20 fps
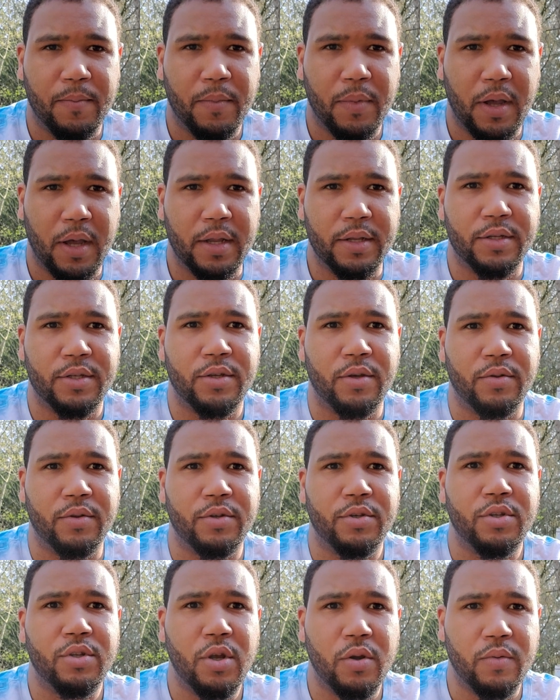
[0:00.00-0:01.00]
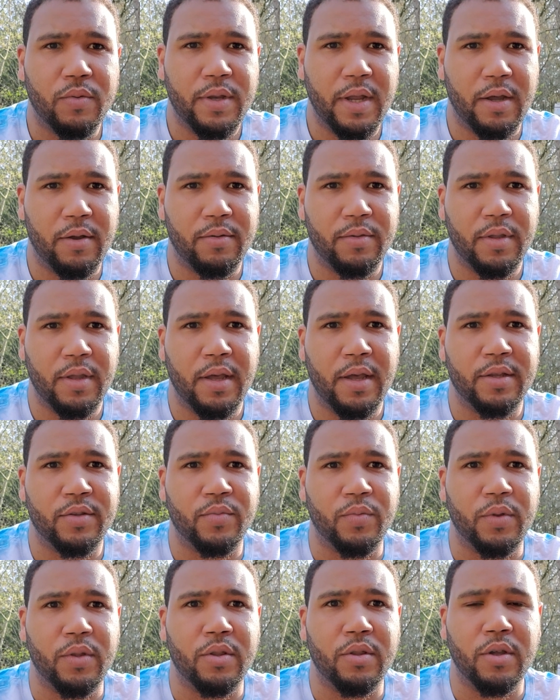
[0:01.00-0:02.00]
And so there's no doubt that as
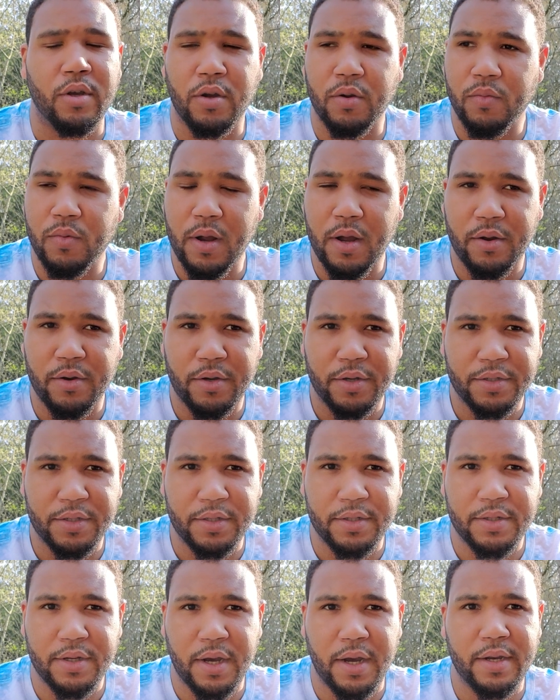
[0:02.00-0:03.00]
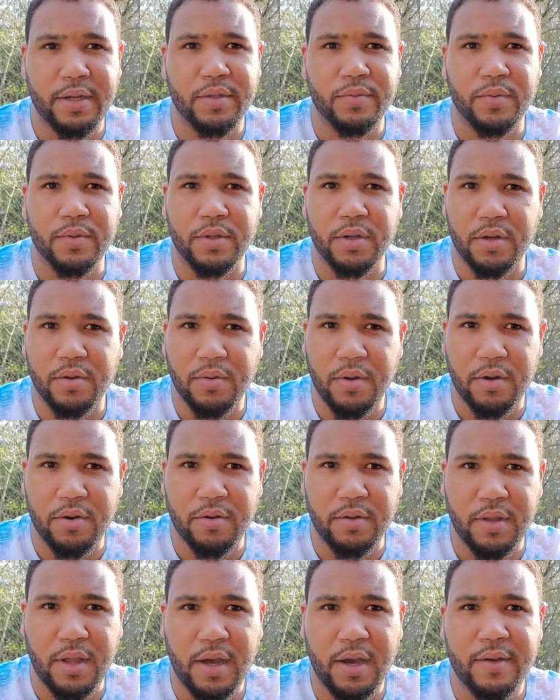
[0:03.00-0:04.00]
we look around our societies, we look around our
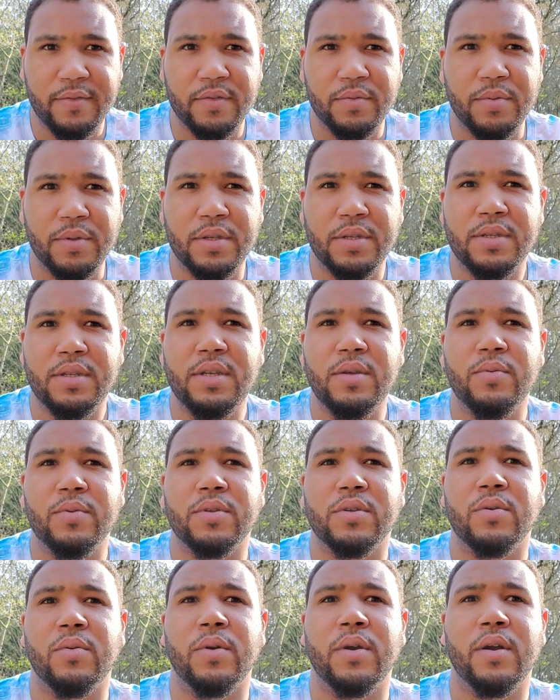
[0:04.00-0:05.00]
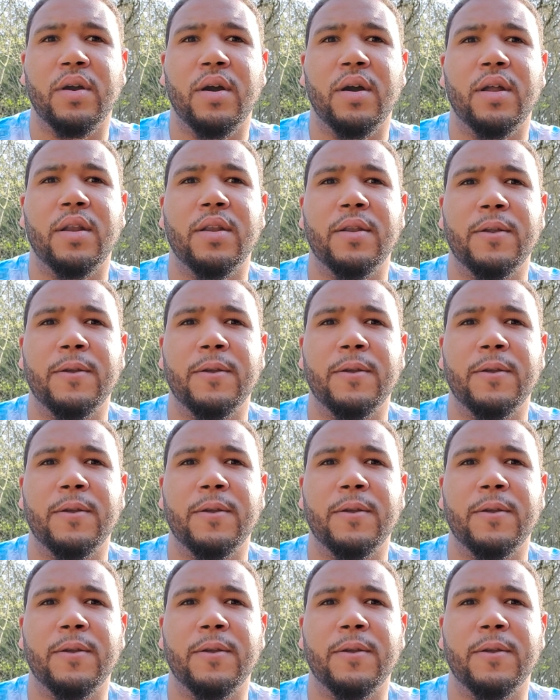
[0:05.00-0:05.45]
lives and we see what's going on,